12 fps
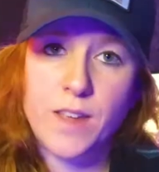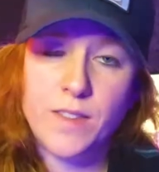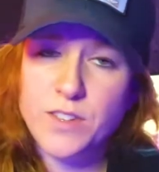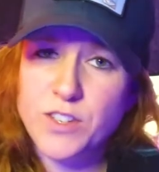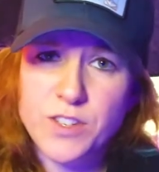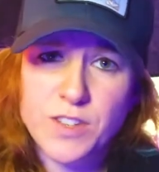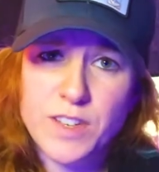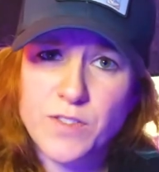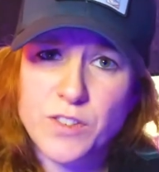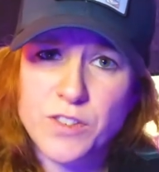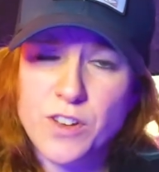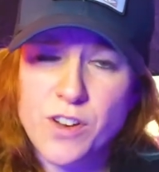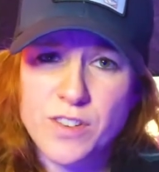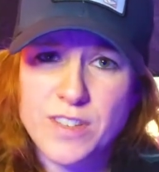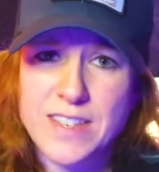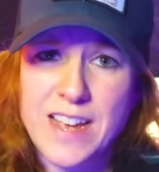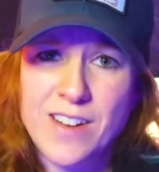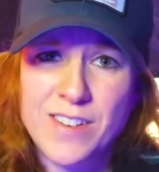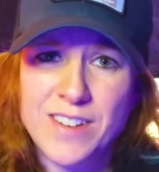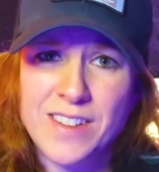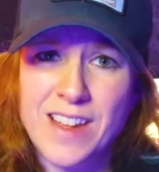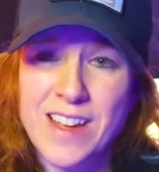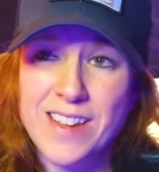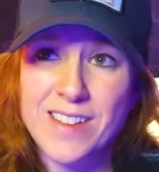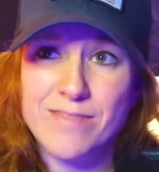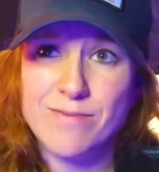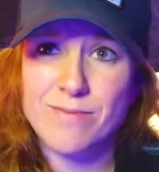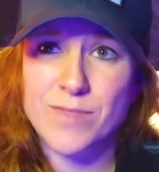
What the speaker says: And this just leaves your song sounding like